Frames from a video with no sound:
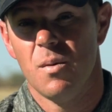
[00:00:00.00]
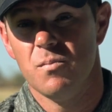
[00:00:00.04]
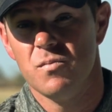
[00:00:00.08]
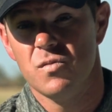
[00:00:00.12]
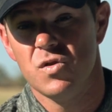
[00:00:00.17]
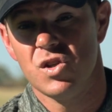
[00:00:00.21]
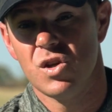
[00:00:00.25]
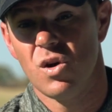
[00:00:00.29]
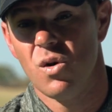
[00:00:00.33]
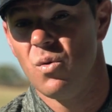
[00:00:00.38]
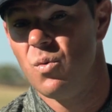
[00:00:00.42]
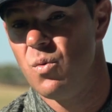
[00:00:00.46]

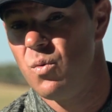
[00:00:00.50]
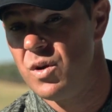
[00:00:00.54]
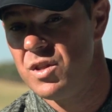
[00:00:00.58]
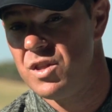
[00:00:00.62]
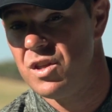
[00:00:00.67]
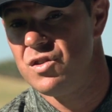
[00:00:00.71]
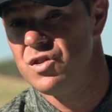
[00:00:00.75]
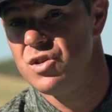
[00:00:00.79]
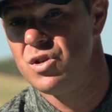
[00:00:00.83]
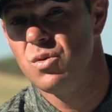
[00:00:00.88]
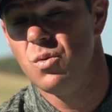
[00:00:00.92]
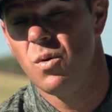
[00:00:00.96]
So with
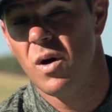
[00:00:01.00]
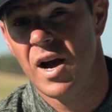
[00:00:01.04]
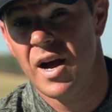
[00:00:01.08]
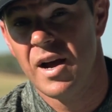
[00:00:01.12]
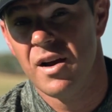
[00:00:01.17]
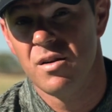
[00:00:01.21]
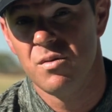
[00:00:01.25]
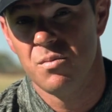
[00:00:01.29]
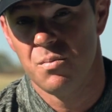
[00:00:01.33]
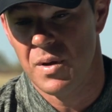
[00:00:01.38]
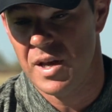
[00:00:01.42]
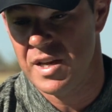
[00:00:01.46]
a
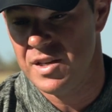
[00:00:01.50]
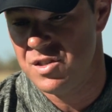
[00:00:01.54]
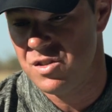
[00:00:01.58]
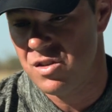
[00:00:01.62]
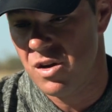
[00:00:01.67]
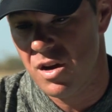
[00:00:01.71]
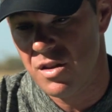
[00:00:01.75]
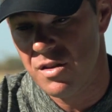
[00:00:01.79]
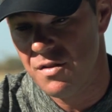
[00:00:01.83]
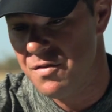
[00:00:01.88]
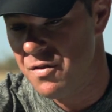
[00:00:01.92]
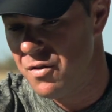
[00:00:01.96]
2-iron, based
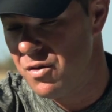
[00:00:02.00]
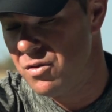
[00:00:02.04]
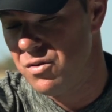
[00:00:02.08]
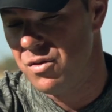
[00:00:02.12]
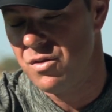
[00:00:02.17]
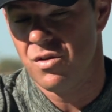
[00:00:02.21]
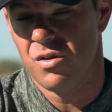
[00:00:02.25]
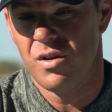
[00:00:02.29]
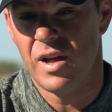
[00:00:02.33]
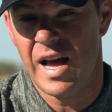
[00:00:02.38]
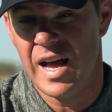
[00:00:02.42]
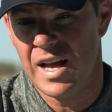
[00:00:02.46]
on the
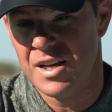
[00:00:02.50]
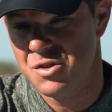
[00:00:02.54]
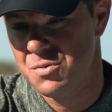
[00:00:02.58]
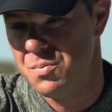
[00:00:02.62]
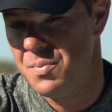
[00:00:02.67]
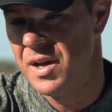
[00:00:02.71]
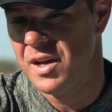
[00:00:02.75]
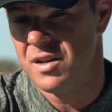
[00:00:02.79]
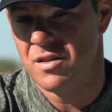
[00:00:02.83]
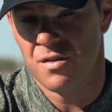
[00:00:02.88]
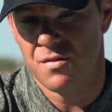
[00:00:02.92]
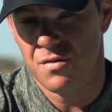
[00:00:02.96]
vertical
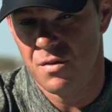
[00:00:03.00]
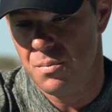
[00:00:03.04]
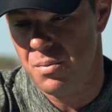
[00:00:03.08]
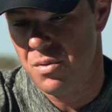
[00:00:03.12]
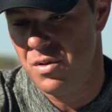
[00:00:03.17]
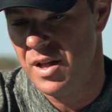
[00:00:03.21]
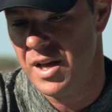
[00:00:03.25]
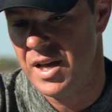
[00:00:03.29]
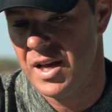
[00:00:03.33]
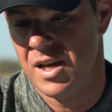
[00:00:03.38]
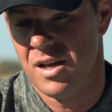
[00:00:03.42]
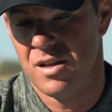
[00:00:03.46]
aspect of the
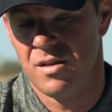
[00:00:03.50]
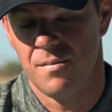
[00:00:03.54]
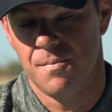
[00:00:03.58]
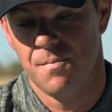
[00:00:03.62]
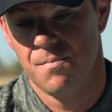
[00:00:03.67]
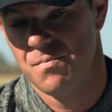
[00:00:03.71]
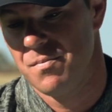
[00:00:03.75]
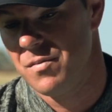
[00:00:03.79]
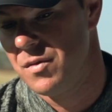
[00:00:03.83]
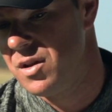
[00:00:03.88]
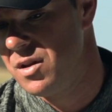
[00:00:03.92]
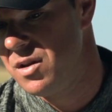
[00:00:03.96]
plane,
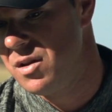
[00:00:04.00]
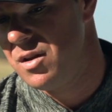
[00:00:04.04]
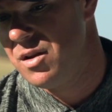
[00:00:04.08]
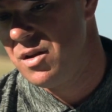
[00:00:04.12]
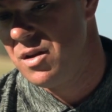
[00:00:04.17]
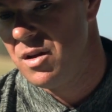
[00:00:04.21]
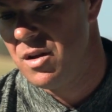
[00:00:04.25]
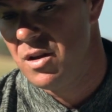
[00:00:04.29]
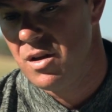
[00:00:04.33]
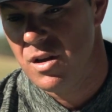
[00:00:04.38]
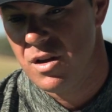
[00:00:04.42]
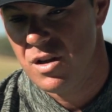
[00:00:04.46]

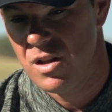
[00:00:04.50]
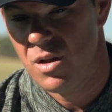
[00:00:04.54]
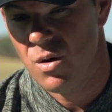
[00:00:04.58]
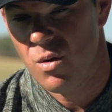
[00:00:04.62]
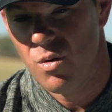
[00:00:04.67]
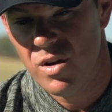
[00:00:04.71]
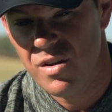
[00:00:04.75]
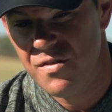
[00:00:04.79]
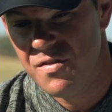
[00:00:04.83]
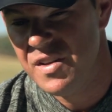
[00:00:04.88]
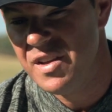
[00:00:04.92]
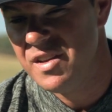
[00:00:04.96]
you
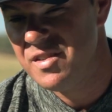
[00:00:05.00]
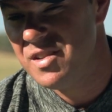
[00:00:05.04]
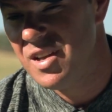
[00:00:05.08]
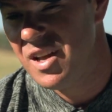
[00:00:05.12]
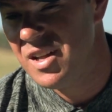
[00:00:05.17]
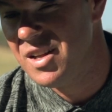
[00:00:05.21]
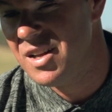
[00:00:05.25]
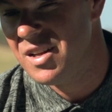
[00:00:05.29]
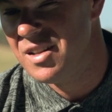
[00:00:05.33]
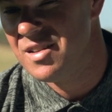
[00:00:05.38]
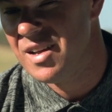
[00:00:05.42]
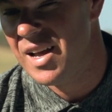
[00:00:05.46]
know, if he's
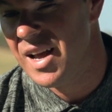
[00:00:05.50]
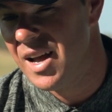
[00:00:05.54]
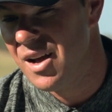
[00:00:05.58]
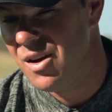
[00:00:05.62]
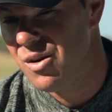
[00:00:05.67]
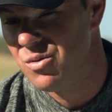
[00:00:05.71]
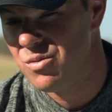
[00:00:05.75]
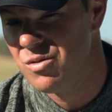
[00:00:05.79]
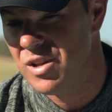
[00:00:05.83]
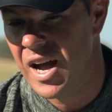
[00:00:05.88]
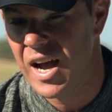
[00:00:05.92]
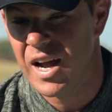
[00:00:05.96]
hitting
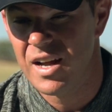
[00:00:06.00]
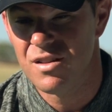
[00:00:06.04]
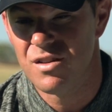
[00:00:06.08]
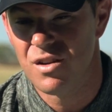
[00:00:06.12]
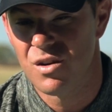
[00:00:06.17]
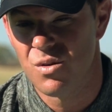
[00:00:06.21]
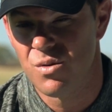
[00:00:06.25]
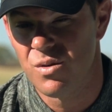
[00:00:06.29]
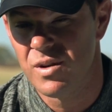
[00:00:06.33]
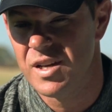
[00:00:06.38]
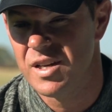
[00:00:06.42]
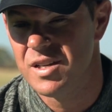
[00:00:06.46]
down 9
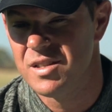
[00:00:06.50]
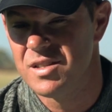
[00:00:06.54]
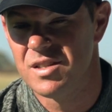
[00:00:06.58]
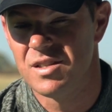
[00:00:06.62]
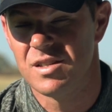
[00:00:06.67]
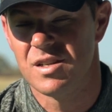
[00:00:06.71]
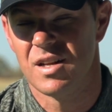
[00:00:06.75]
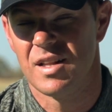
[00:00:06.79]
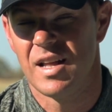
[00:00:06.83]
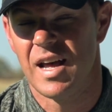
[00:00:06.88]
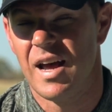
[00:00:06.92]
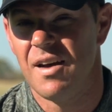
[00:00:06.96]
degrees,
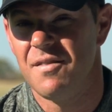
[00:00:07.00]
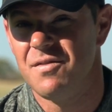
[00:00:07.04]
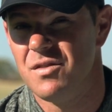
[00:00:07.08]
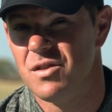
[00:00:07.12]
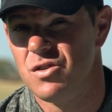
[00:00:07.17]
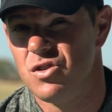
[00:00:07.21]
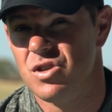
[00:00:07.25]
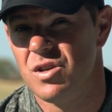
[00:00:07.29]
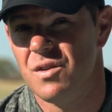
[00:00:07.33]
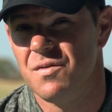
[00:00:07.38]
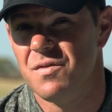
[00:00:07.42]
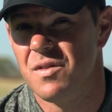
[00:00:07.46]
he's gonna have
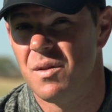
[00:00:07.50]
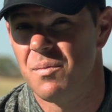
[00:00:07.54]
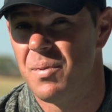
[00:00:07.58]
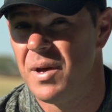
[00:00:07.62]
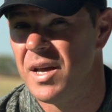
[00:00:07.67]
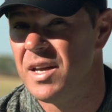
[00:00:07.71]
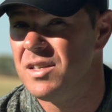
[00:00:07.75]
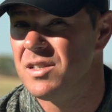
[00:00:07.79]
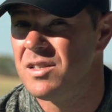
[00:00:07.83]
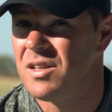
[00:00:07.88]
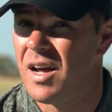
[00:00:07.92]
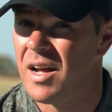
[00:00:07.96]
to shift the
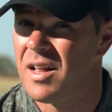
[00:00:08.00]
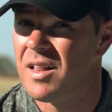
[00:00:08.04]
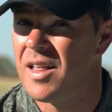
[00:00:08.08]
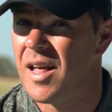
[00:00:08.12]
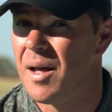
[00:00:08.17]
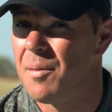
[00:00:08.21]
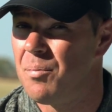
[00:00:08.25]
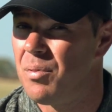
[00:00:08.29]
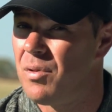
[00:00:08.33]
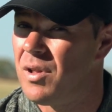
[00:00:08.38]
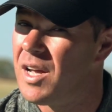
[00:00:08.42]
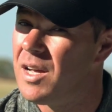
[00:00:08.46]
baseline of
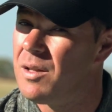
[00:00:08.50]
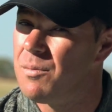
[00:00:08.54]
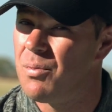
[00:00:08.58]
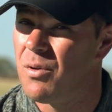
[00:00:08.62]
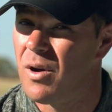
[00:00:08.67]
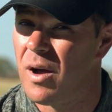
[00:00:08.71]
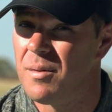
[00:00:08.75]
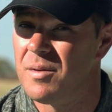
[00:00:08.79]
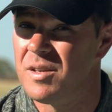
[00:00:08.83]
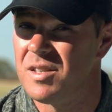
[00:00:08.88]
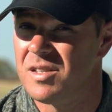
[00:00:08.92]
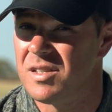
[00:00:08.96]
that plane
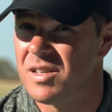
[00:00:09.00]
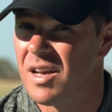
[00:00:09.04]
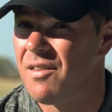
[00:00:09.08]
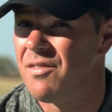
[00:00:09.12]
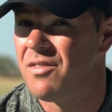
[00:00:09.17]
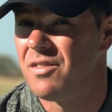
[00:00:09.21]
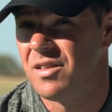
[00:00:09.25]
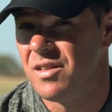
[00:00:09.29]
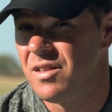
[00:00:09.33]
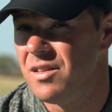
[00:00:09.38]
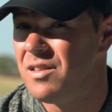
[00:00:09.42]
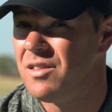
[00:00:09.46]
probably
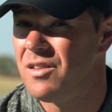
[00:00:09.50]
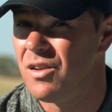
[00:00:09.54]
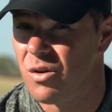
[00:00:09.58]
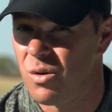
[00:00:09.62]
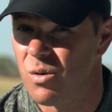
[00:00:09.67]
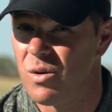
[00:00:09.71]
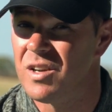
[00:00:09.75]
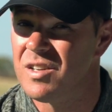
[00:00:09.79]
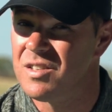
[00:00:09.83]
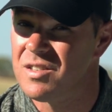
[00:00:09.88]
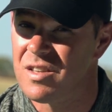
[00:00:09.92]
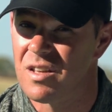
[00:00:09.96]
7
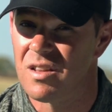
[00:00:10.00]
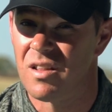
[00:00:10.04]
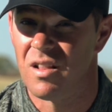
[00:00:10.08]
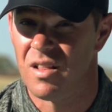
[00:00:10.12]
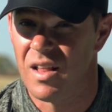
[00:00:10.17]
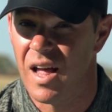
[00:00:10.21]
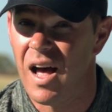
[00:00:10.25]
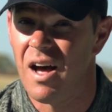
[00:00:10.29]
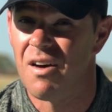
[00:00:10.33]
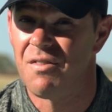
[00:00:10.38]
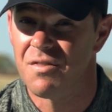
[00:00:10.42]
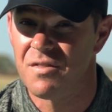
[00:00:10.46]
degrees to the
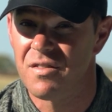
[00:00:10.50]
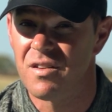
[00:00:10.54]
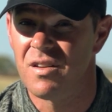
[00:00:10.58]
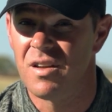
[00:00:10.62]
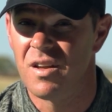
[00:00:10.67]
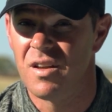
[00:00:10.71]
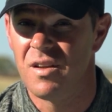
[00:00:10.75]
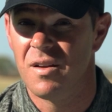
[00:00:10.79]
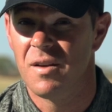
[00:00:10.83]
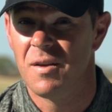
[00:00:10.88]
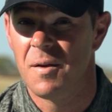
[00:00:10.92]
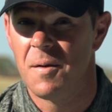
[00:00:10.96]
left.
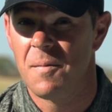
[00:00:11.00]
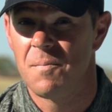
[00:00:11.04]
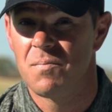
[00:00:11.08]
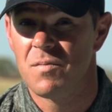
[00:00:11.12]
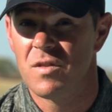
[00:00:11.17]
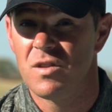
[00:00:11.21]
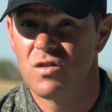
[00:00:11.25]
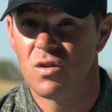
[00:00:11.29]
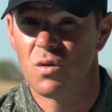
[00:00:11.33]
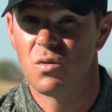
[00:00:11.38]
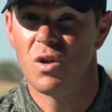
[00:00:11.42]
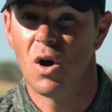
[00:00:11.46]

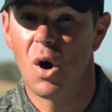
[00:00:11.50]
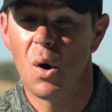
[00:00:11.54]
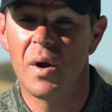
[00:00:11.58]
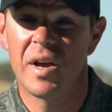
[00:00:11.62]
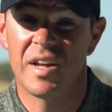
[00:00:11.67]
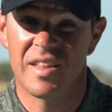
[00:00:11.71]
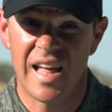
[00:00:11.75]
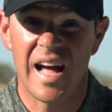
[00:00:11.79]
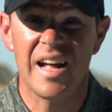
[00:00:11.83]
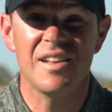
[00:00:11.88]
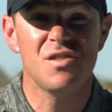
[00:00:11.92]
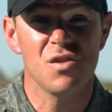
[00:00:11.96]
So
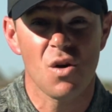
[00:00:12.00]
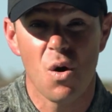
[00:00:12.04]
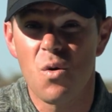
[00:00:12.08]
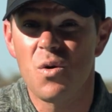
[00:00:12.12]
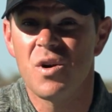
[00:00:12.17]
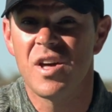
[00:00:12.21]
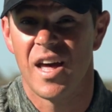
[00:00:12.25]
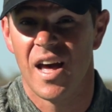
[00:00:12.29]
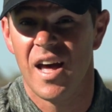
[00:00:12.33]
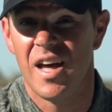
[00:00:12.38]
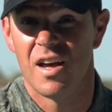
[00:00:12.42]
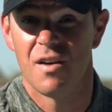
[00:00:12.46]
knowing that's
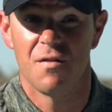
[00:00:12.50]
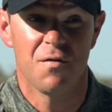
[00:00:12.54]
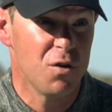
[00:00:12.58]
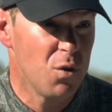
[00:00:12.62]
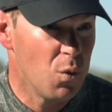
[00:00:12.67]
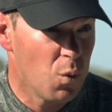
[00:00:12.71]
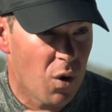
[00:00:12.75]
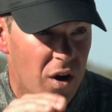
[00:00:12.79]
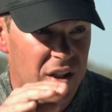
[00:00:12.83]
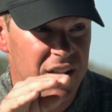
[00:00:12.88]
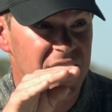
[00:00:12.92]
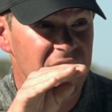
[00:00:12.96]
okay. If
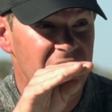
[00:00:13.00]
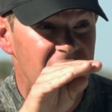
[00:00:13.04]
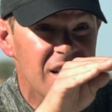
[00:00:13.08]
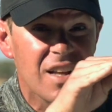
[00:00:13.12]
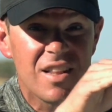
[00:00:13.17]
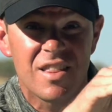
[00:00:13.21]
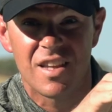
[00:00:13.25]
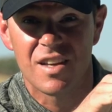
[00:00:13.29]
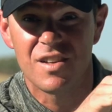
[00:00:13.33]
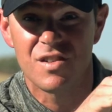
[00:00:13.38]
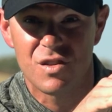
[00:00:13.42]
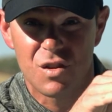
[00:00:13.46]
you wanna hit
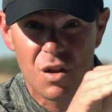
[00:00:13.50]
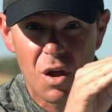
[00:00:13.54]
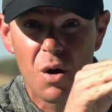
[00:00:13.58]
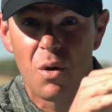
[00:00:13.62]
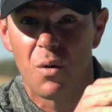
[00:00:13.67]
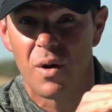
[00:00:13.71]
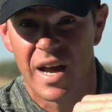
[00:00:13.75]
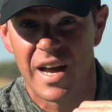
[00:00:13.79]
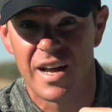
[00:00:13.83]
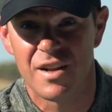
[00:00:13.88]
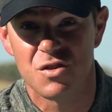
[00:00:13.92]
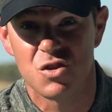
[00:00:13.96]
it this
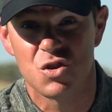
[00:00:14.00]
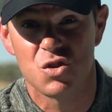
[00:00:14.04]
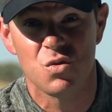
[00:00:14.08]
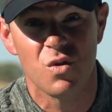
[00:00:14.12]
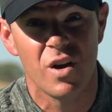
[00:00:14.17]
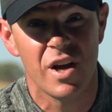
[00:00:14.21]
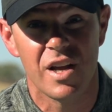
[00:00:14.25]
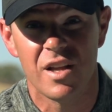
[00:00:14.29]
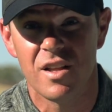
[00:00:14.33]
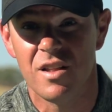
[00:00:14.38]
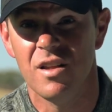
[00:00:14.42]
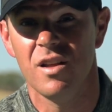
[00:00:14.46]
low and
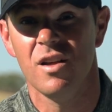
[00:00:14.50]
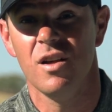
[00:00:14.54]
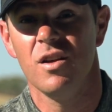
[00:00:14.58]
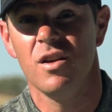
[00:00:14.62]
straight,